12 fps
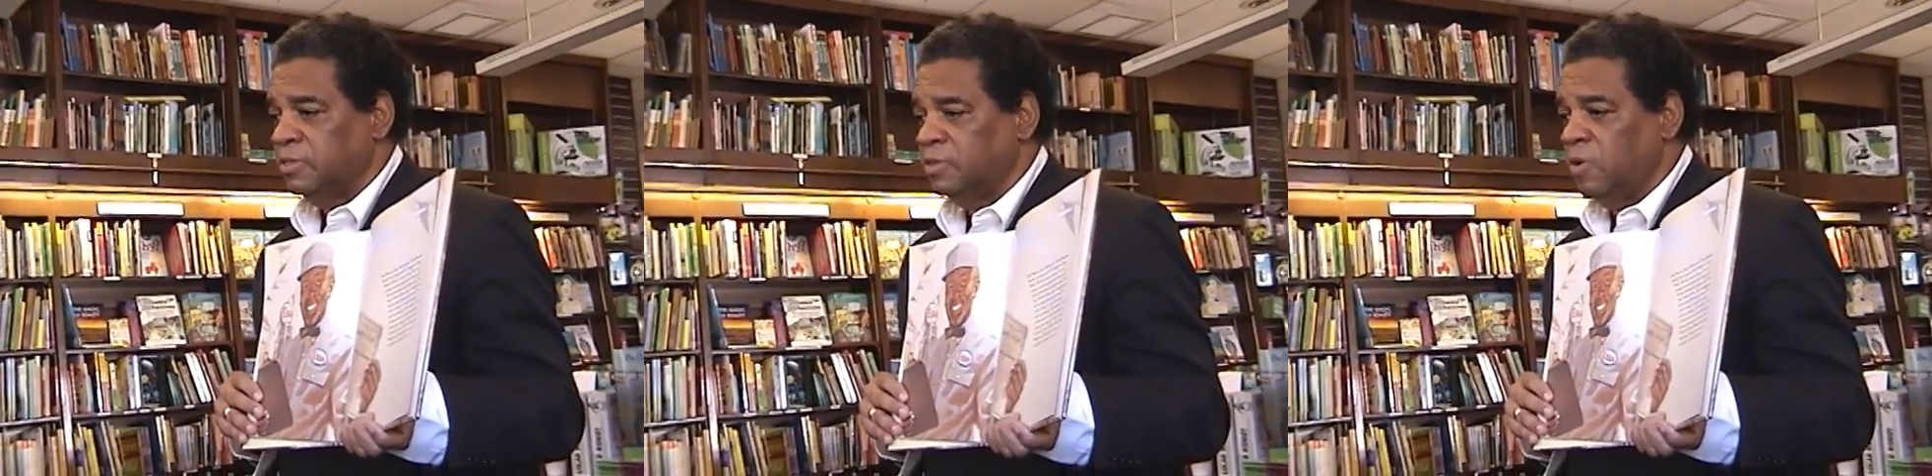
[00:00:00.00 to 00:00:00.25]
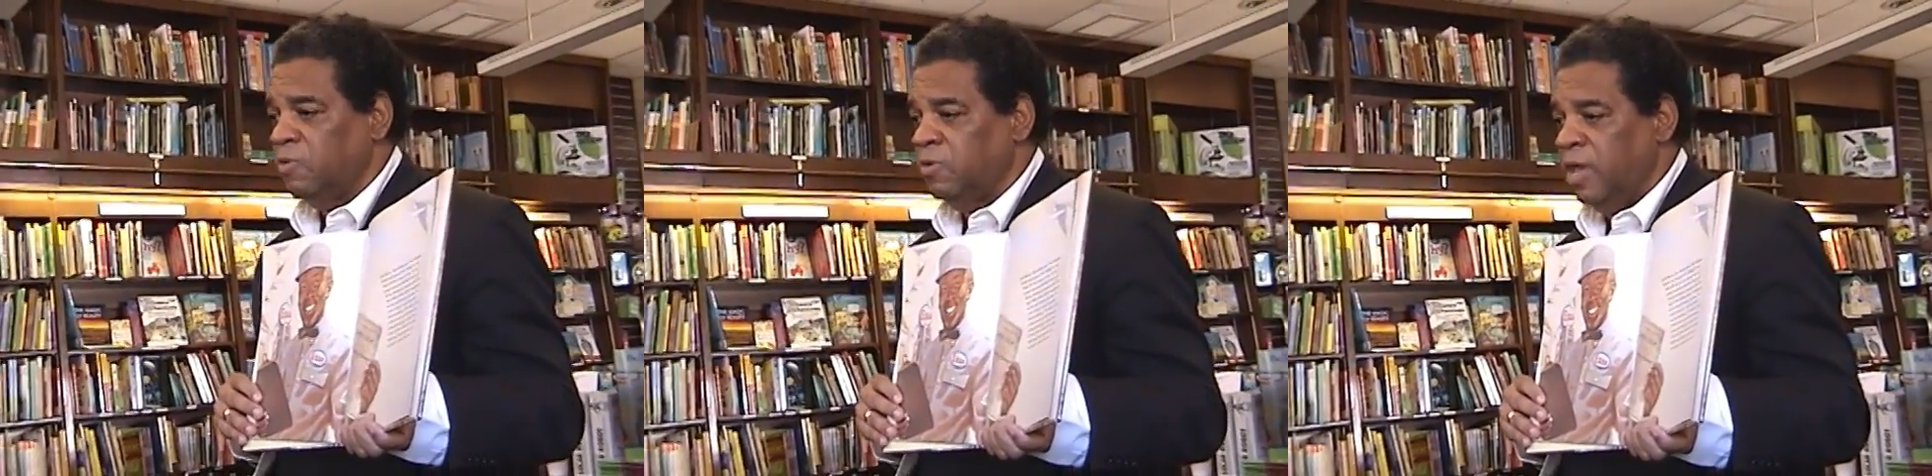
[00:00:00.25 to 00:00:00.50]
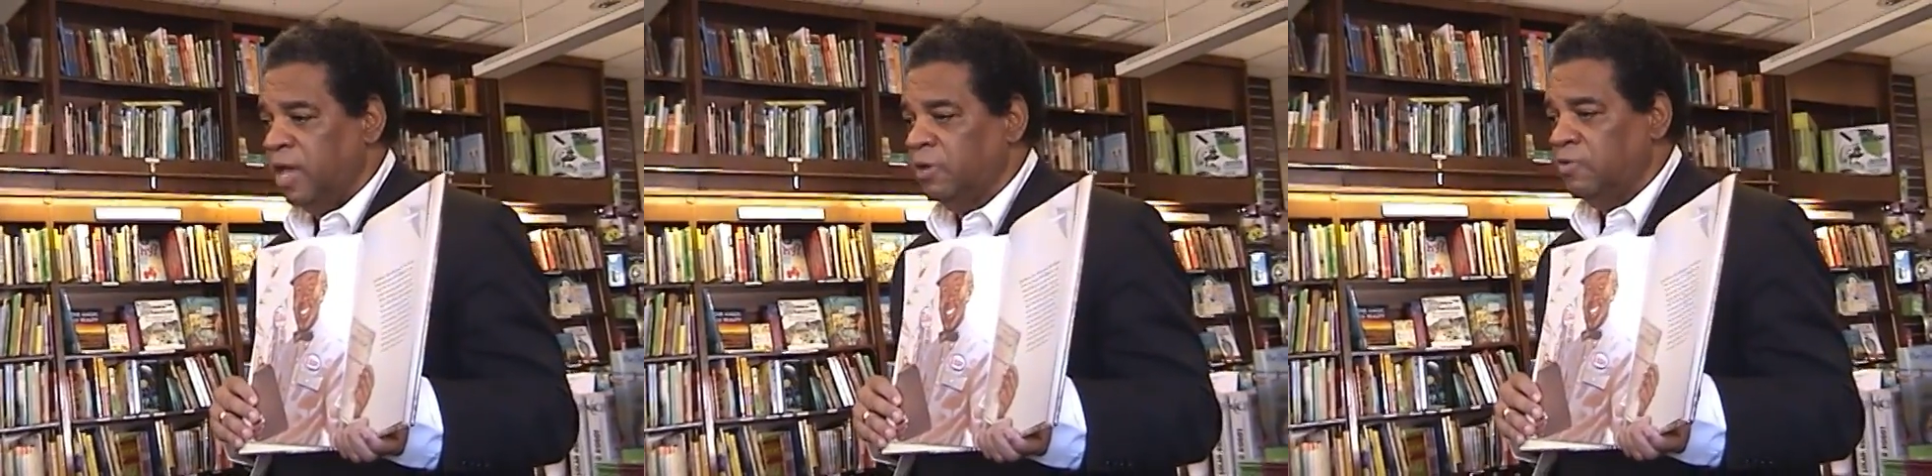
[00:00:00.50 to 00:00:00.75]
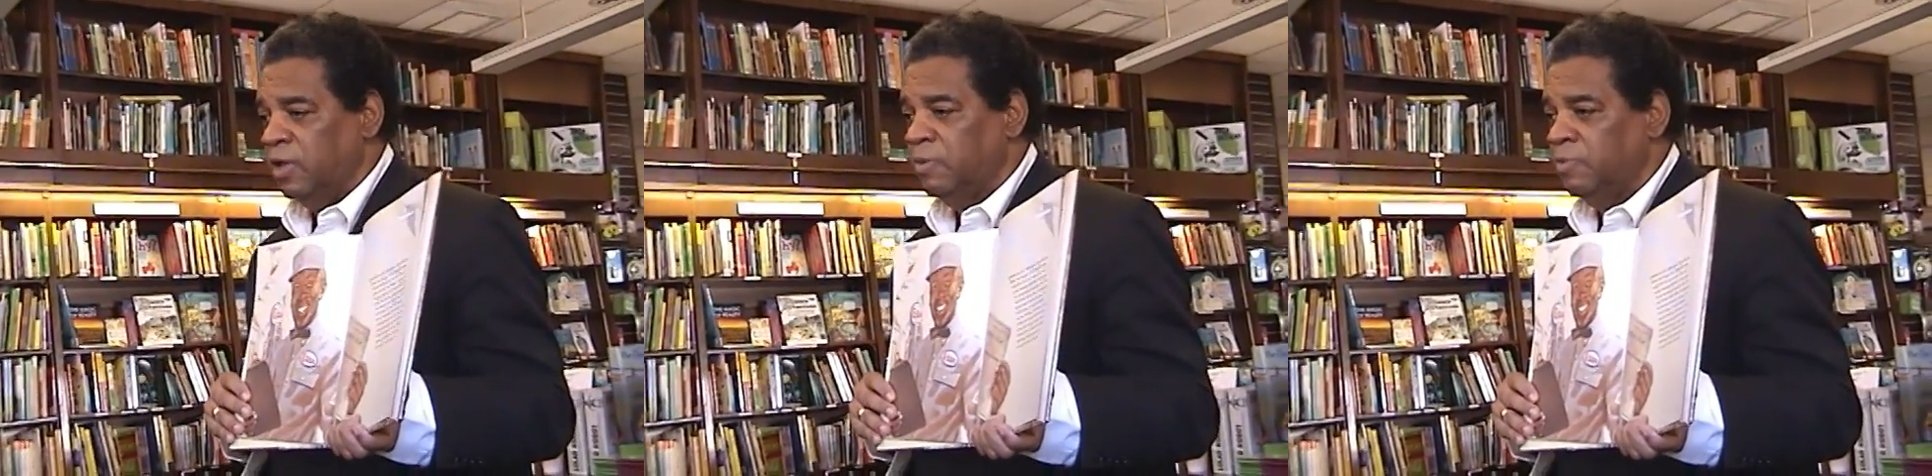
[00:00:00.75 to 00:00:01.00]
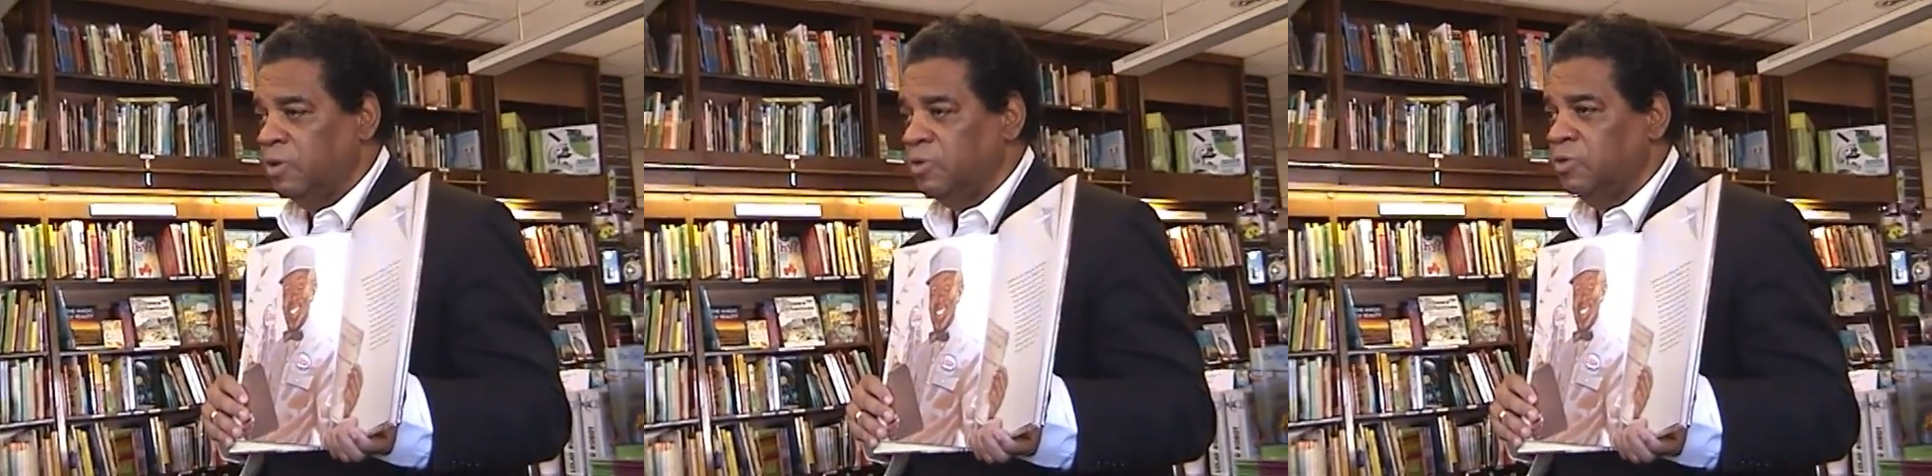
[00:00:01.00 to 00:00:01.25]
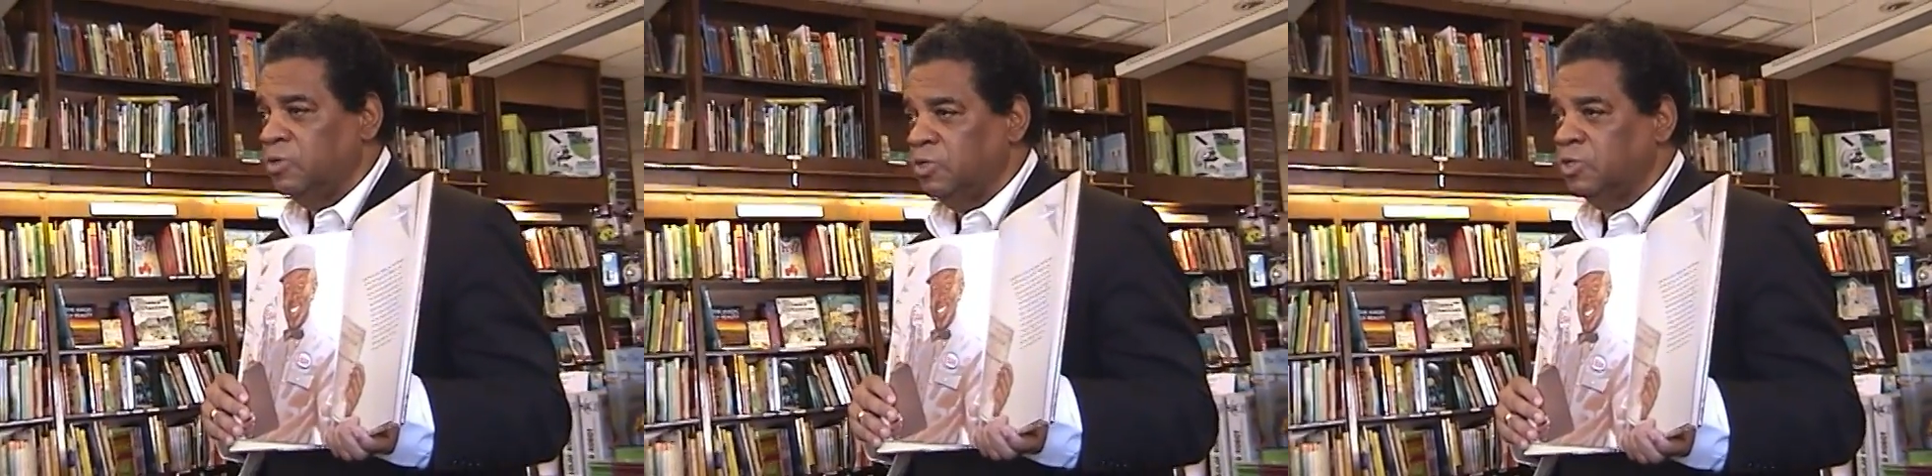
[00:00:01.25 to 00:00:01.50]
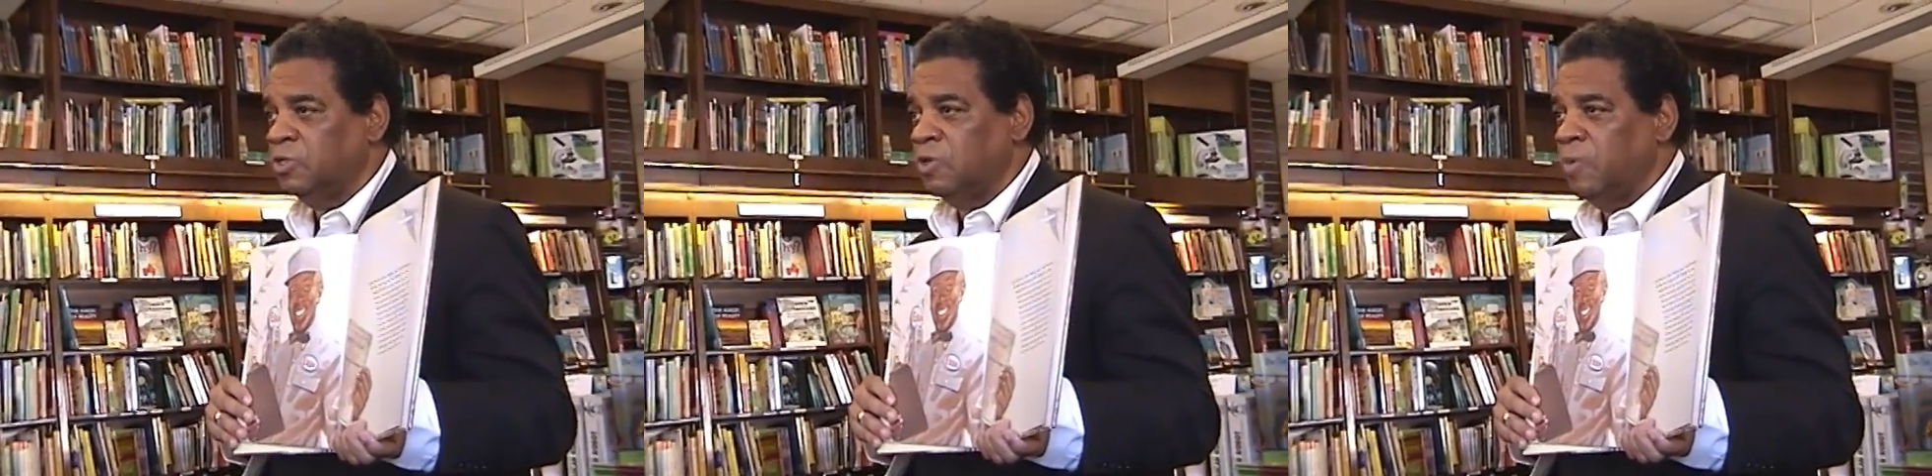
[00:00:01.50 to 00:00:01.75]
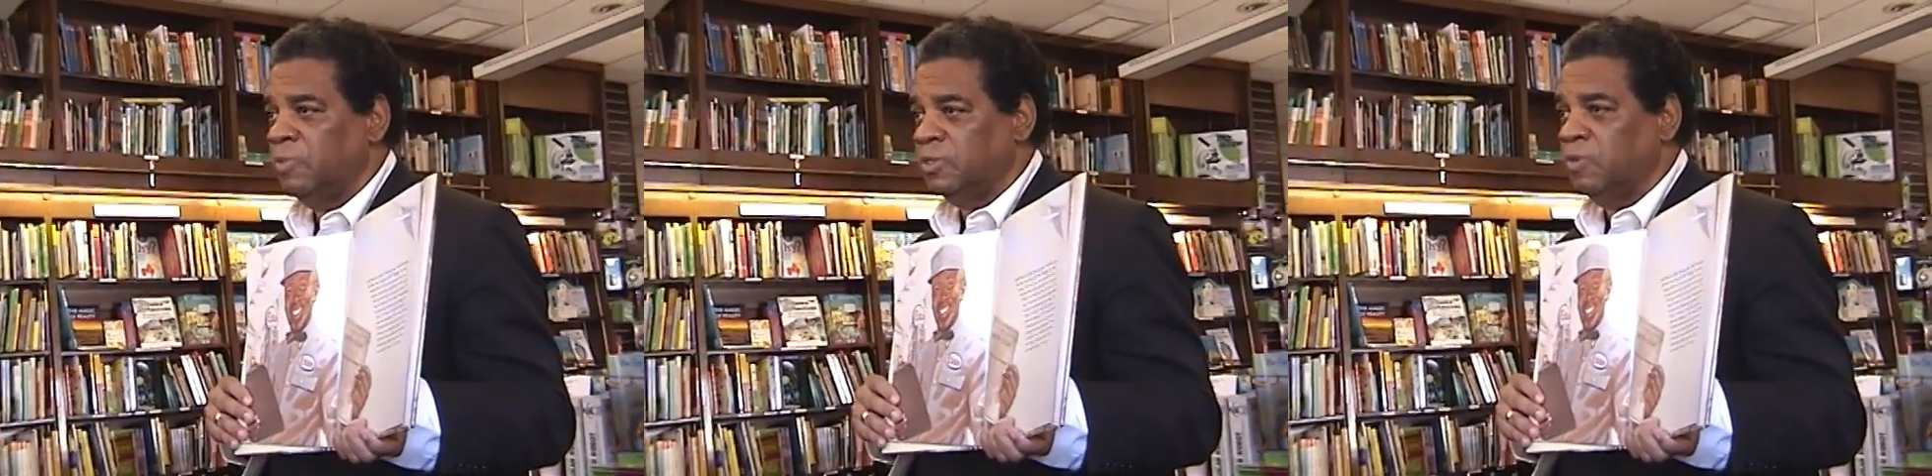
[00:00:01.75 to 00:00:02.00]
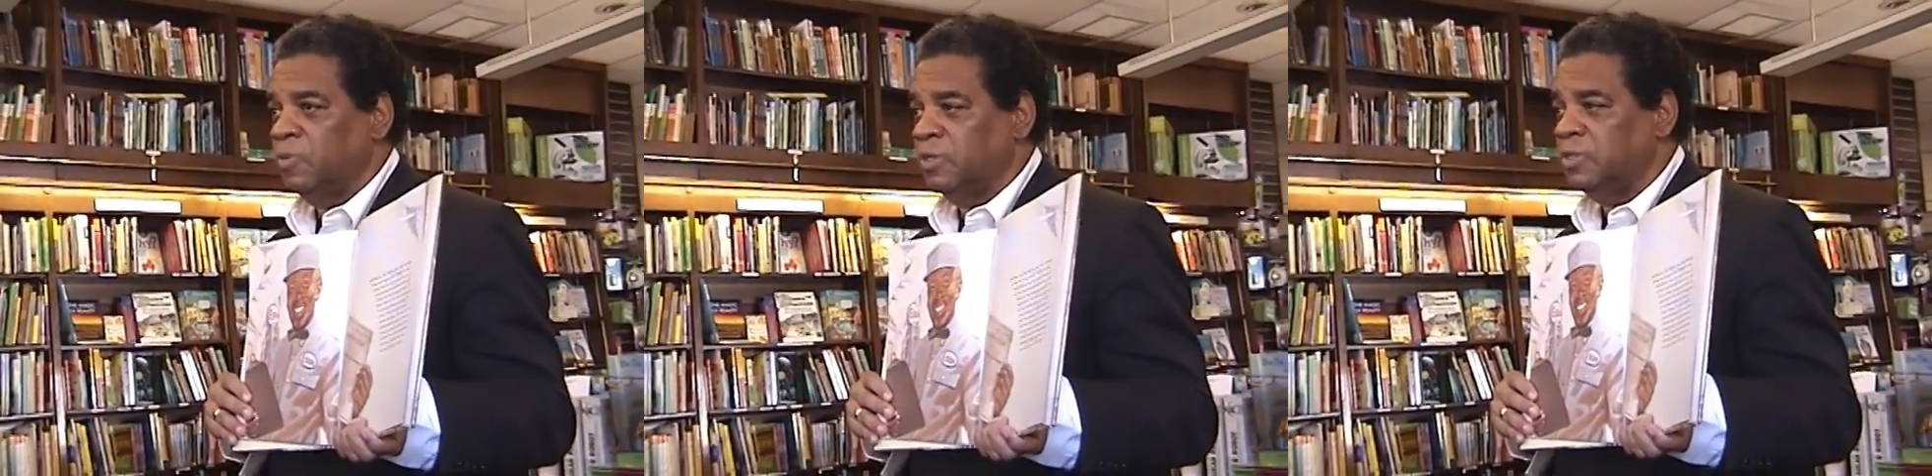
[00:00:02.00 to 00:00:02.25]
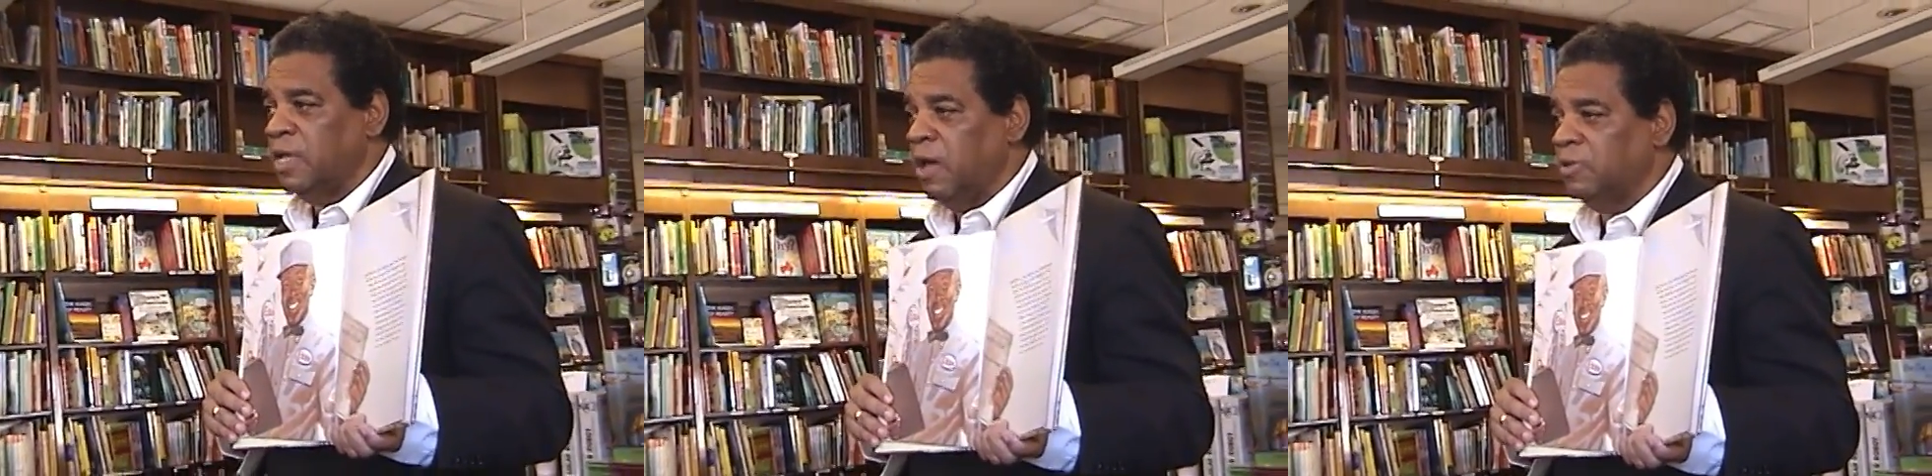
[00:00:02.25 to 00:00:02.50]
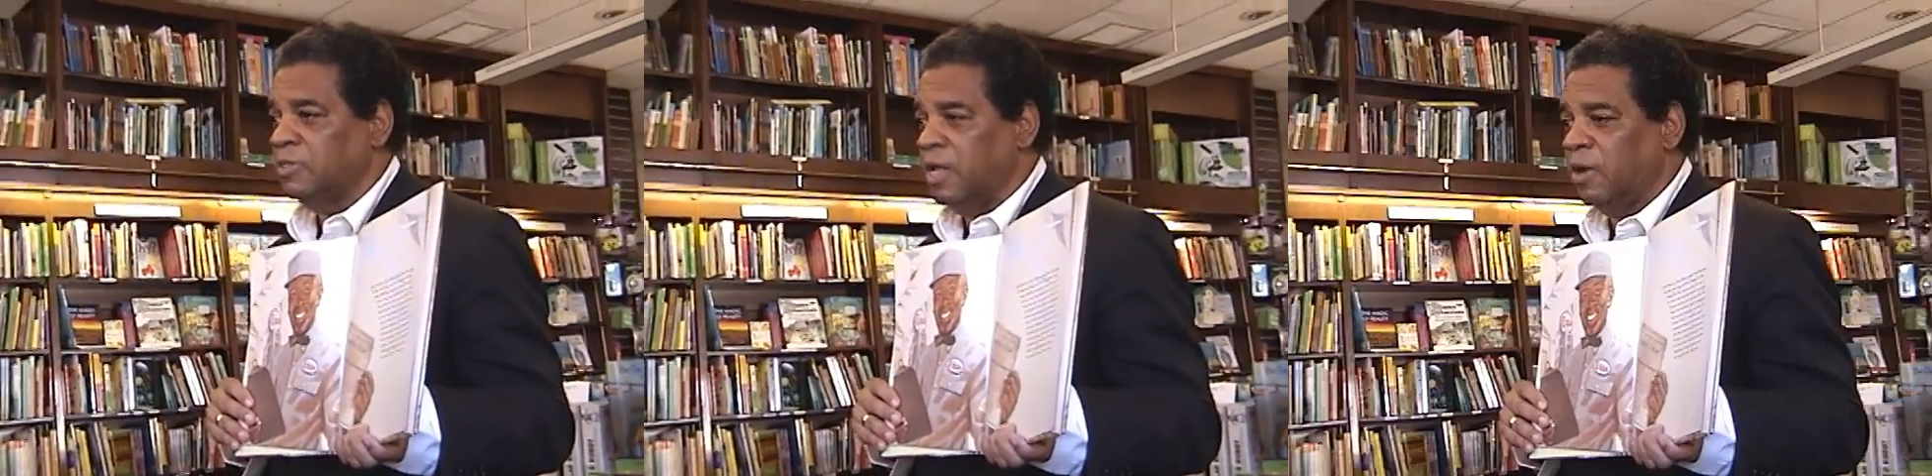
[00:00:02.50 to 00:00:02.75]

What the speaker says: So if you had a Green Book, you'd just show up at someone's house,